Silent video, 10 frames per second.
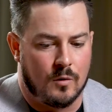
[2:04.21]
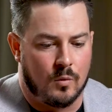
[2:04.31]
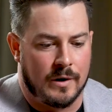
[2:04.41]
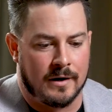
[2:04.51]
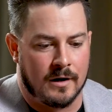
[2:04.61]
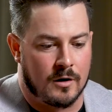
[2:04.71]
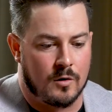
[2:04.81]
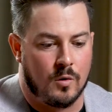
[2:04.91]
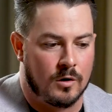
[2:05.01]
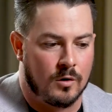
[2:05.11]
where,
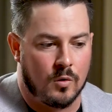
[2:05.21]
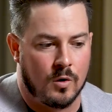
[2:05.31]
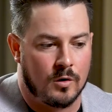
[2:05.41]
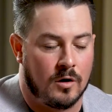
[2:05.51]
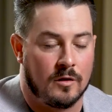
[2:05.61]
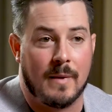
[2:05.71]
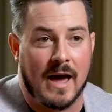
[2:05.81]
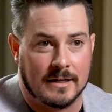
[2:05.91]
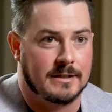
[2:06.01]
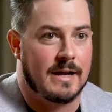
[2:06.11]
quote unquote, all the
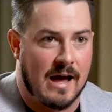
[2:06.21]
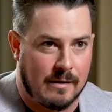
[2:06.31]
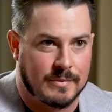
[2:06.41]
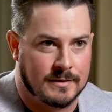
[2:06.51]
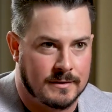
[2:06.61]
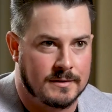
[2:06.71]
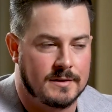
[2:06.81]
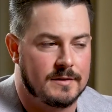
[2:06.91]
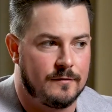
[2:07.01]
magic happens